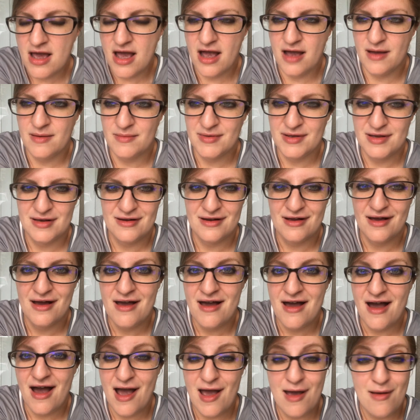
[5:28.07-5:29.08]
I mean,
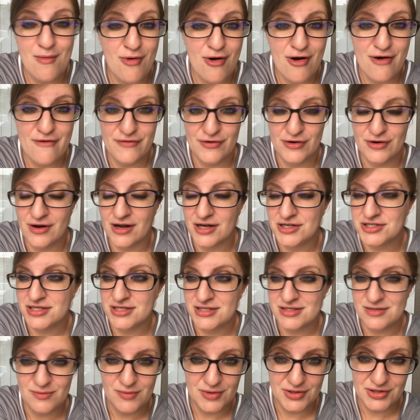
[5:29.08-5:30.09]
I am all for
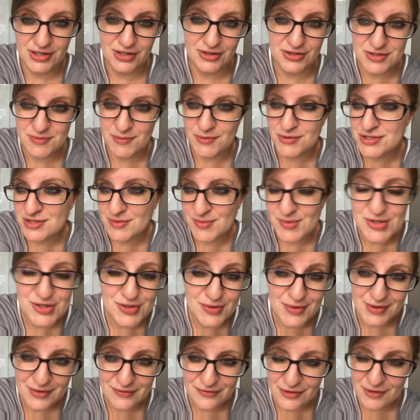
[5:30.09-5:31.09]
crutches and what they're supposed to be
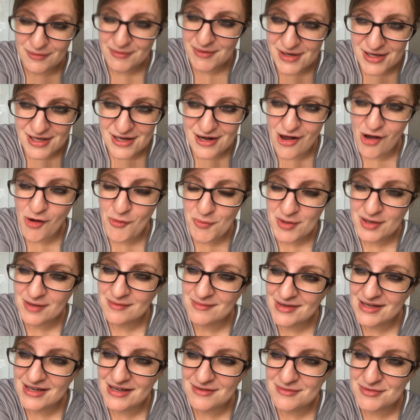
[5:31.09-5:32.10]
doing for me and
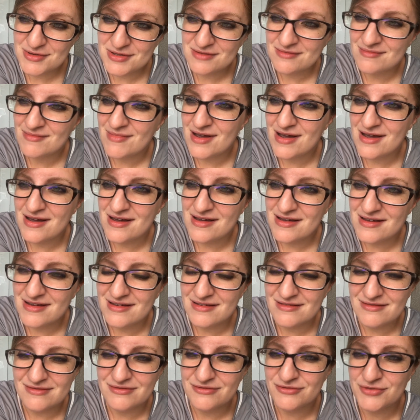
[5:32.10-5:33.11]
helping me with
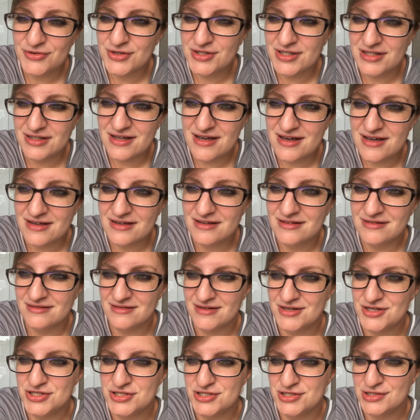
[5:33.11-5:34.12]
my foot leg
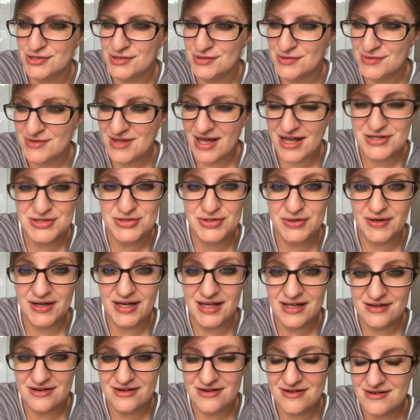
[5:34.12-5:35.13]
issue. That's
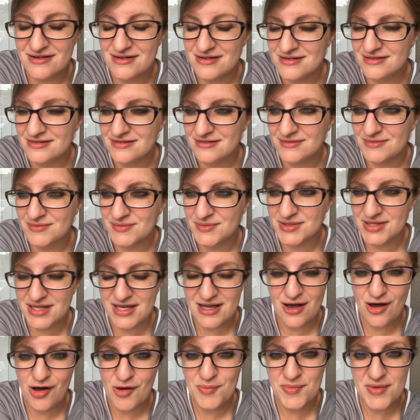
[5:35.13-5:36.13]
great and all. When
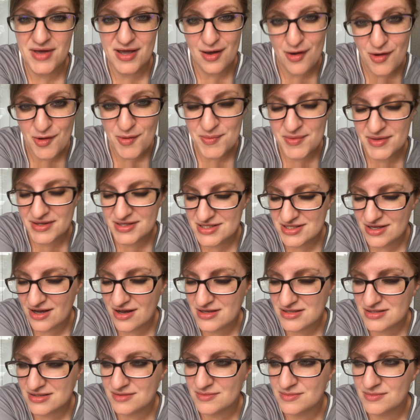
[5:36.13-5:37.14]
they help, that's
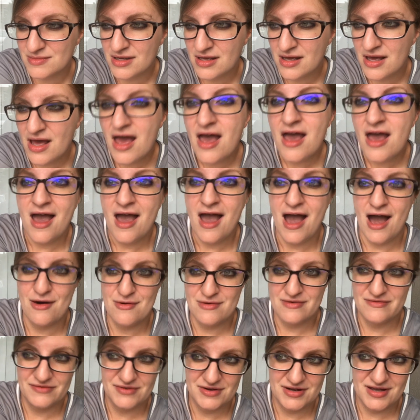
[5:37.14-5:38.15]
awesome.
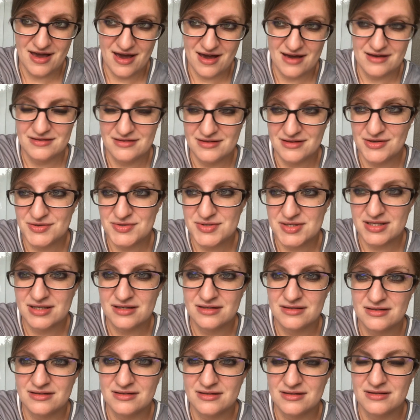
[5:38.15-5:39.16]
However, yeah,
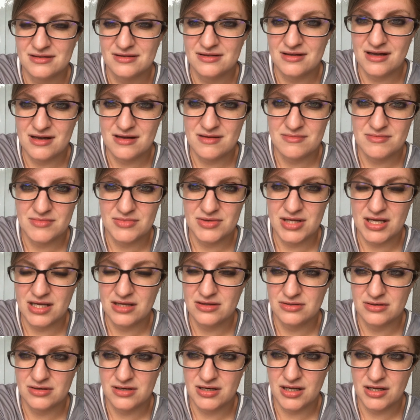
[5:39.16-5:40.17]
using them,
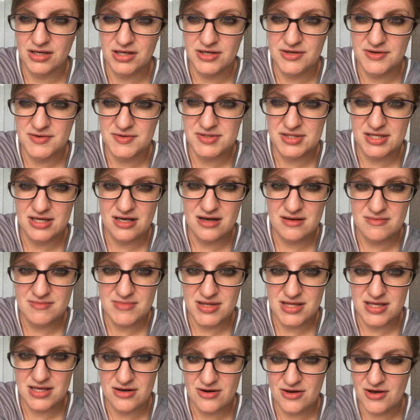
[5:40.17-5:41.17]
like learning how to use them,
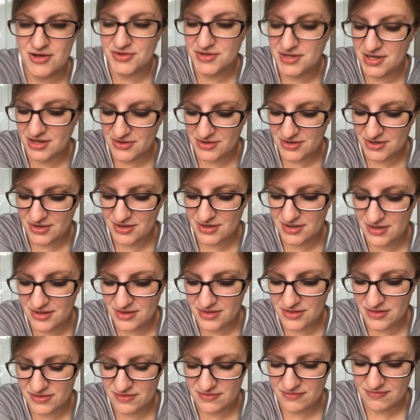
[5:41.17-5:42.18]
and then all the other
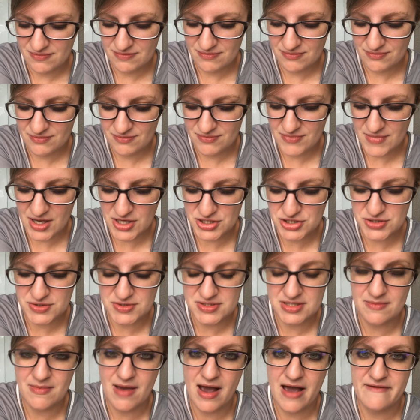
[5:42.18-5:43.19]

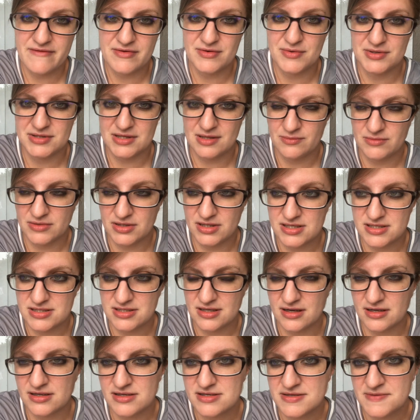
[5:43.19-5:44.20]
issues I'm having with them really
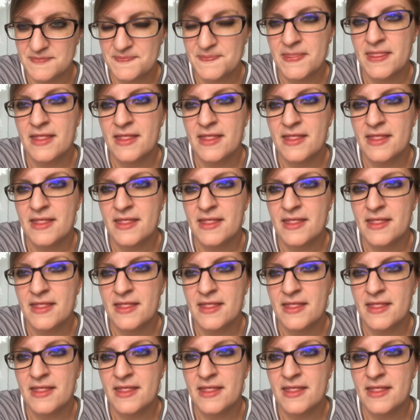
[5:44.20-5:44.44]
sucks.